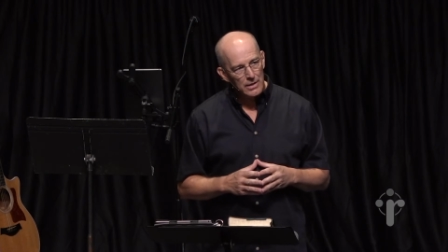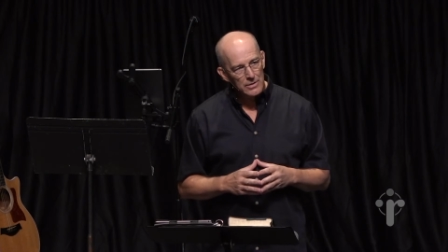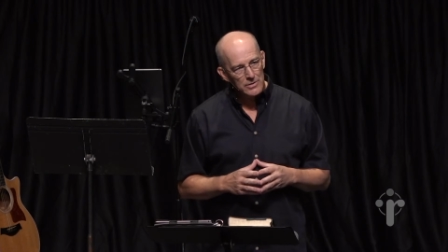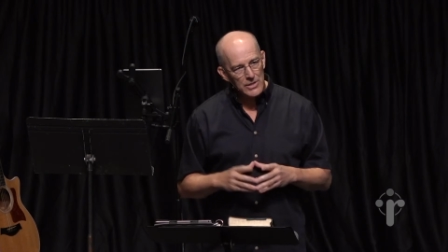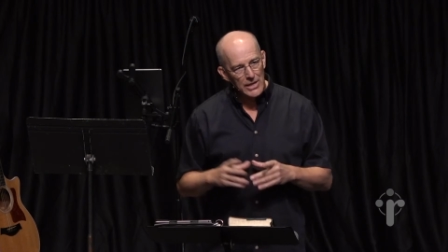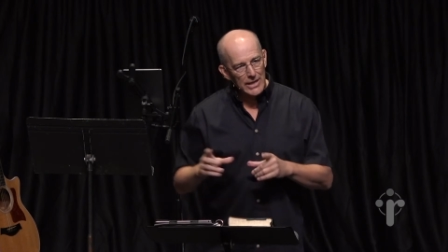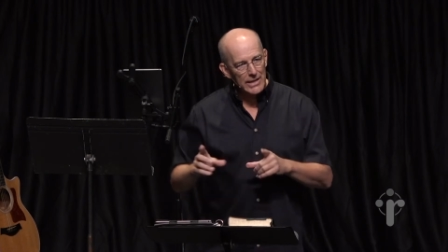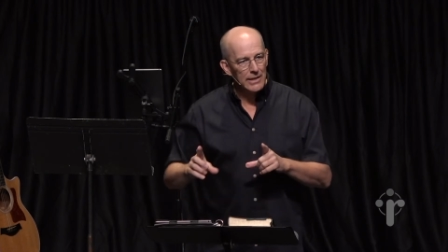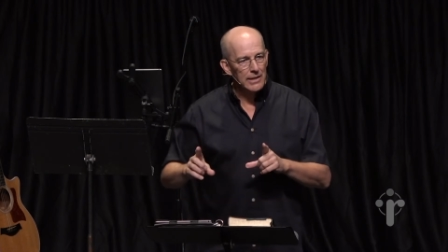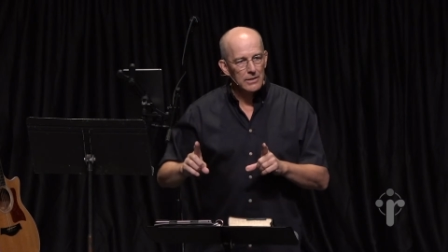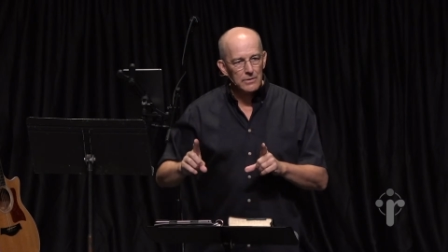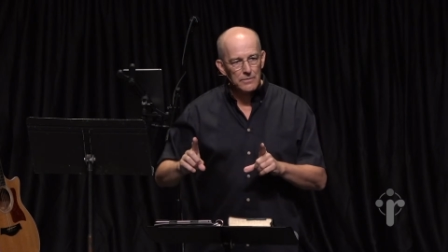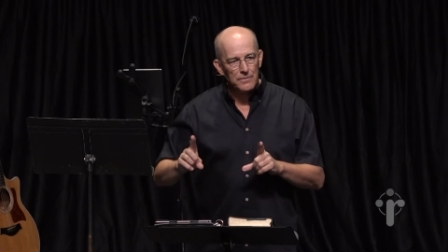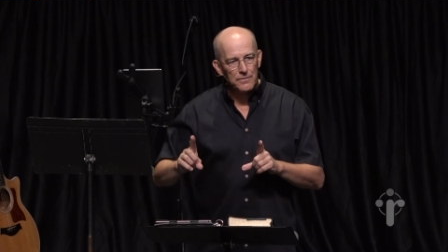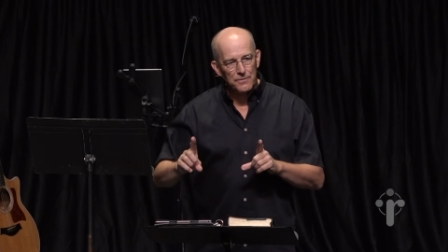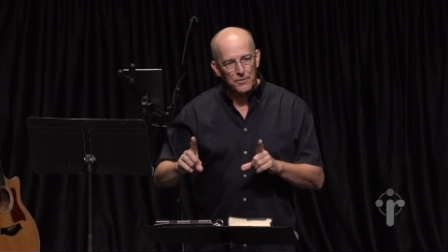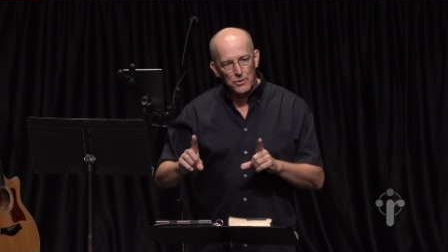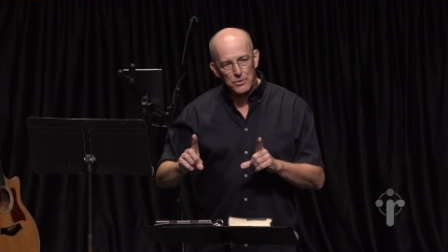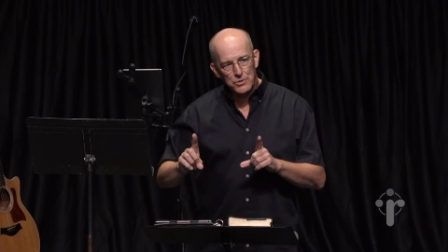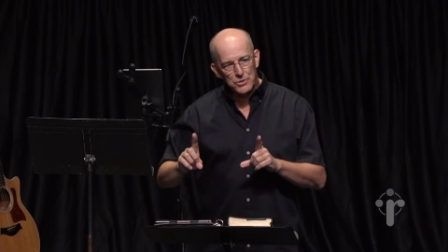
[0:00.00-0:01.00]
See, he didn't
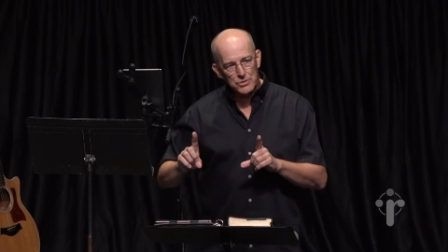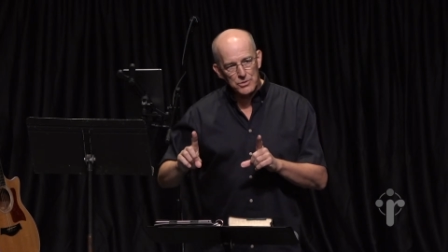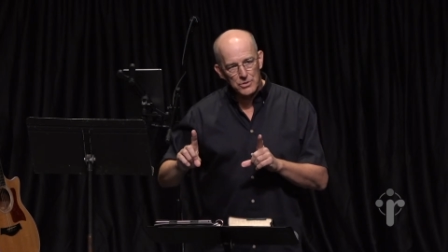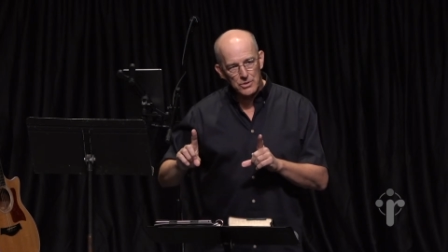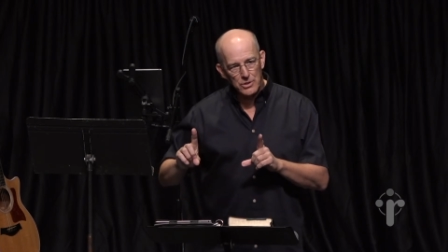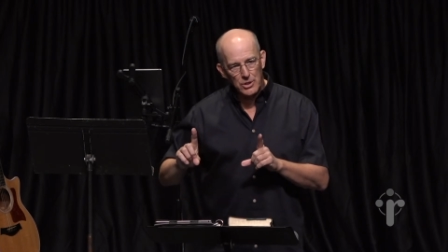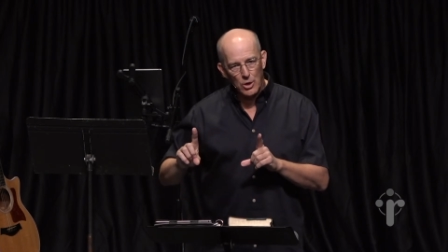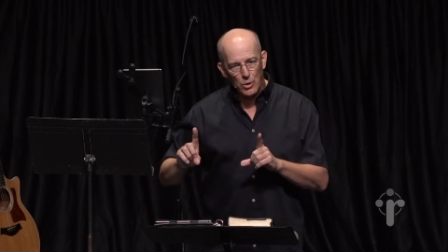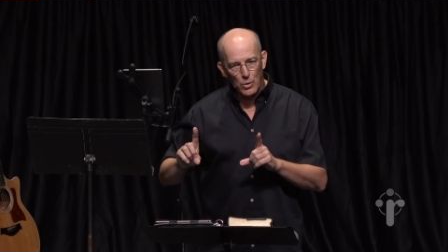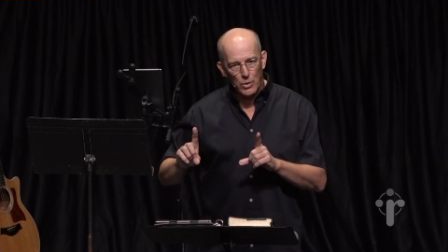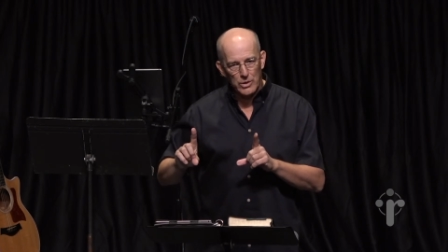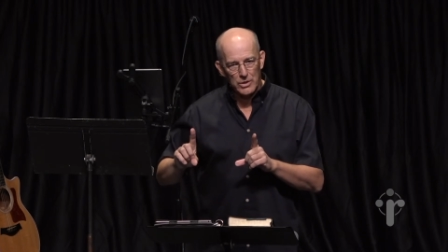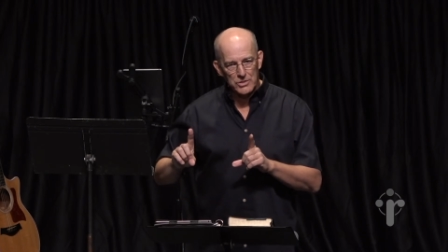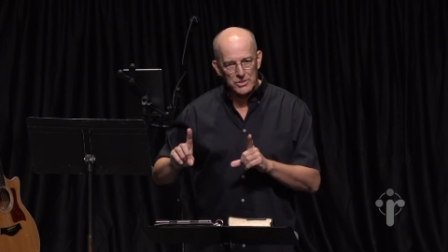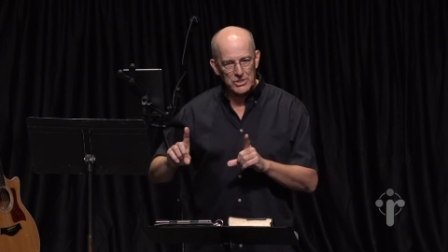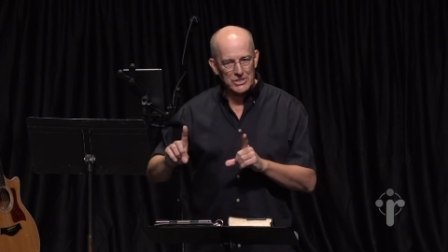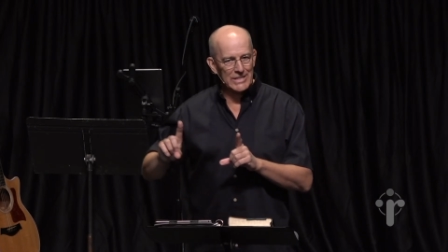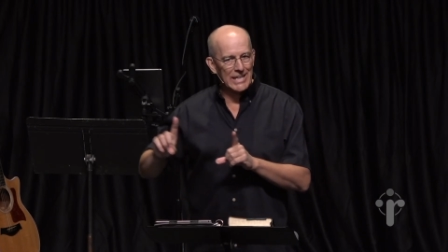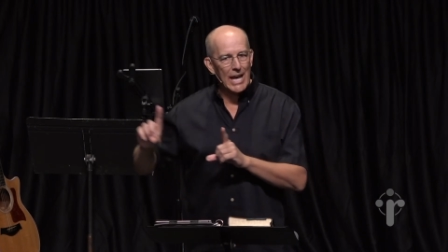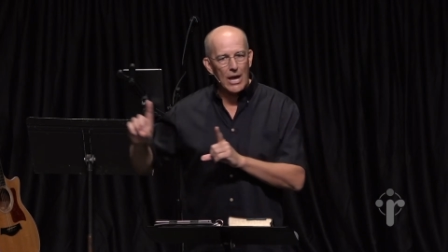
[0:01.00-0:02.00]
first go on a
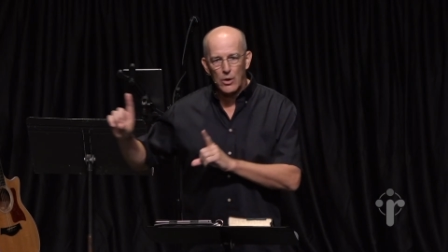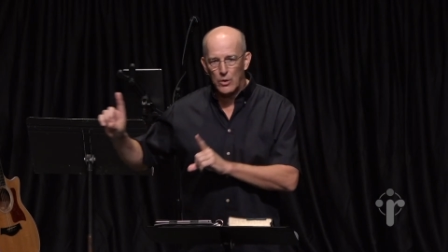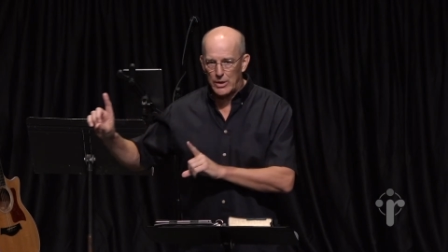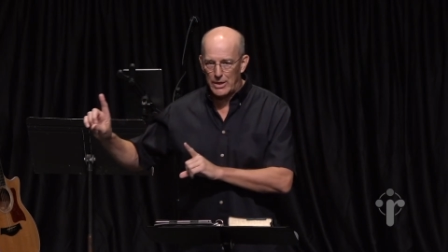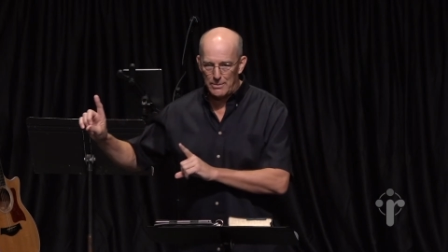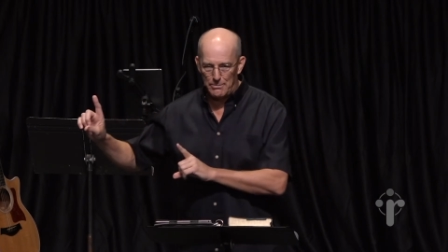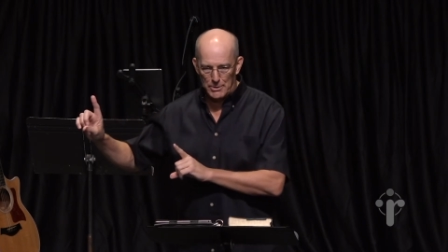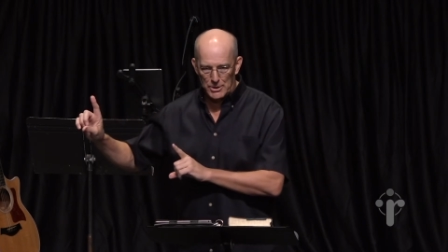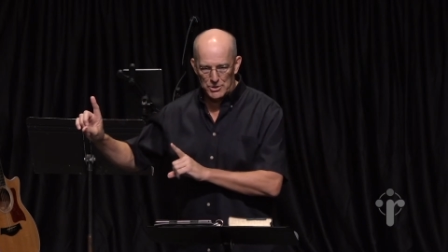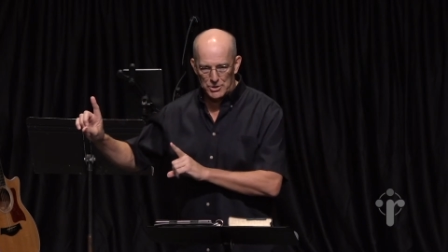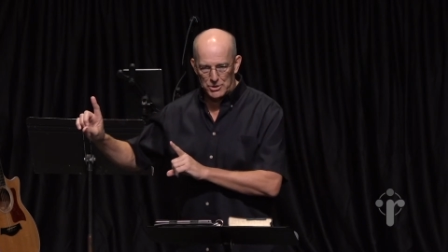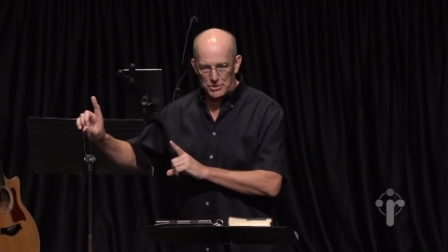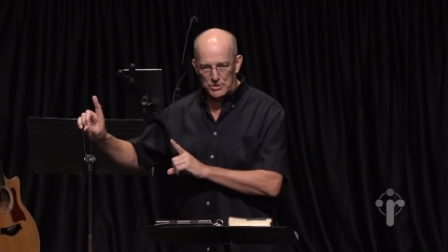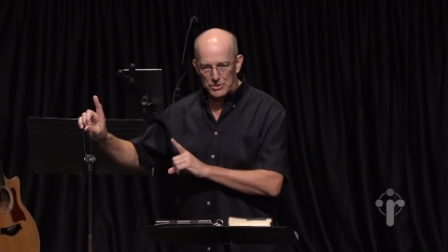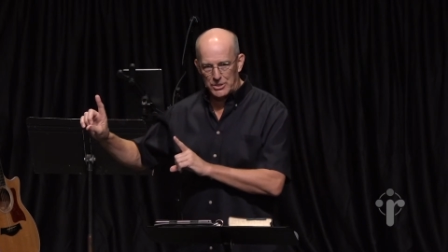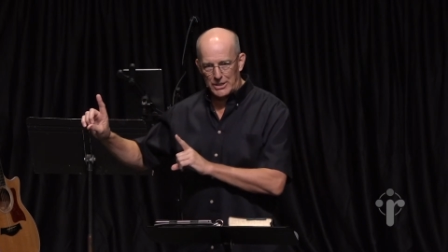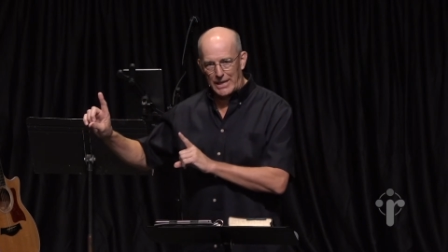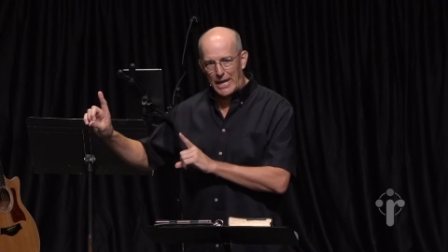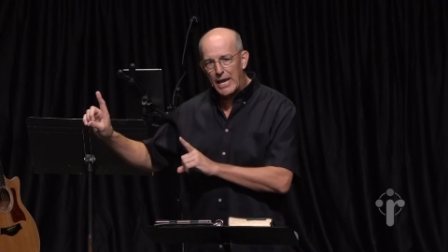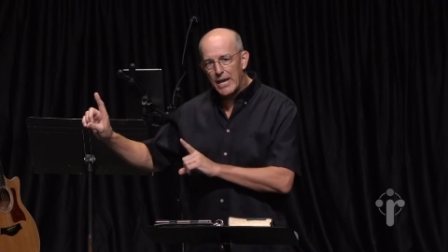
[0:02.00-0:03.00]
scouting mission
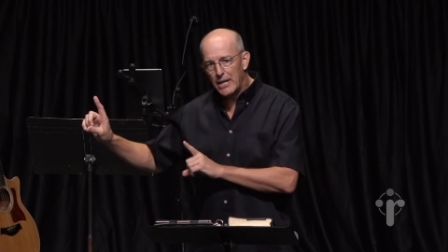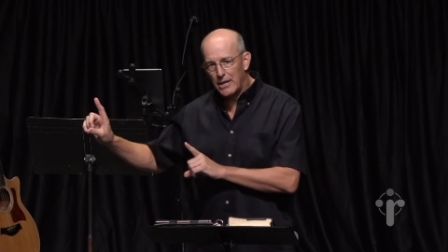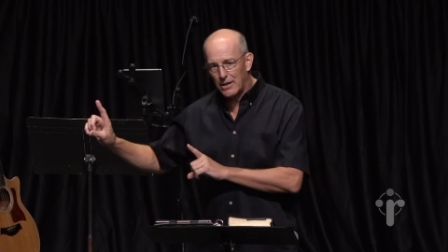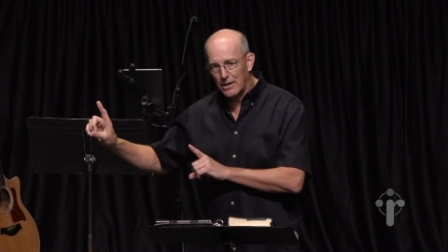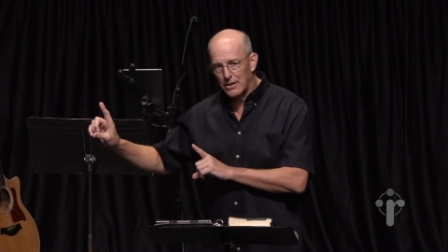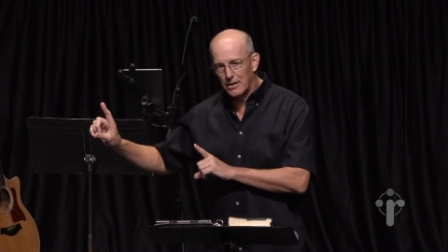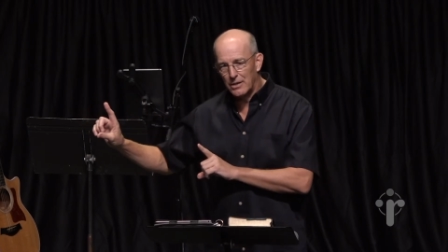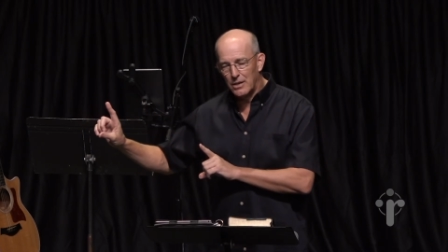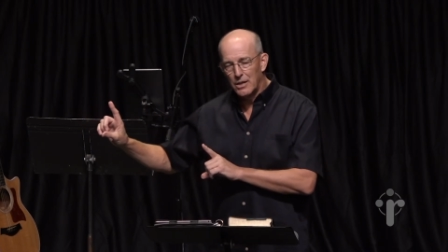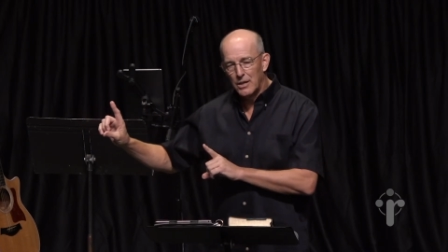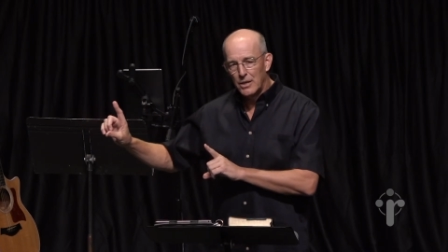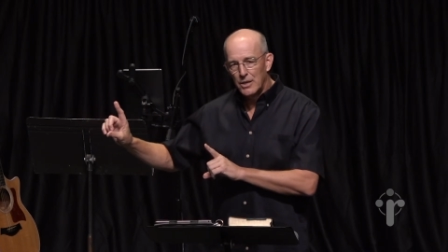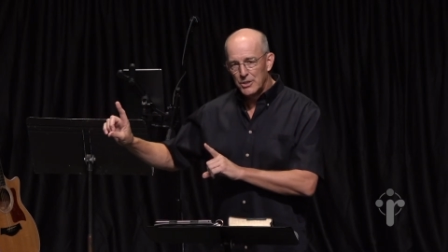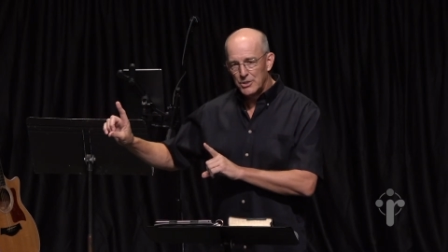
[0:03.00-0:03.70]
to Canaan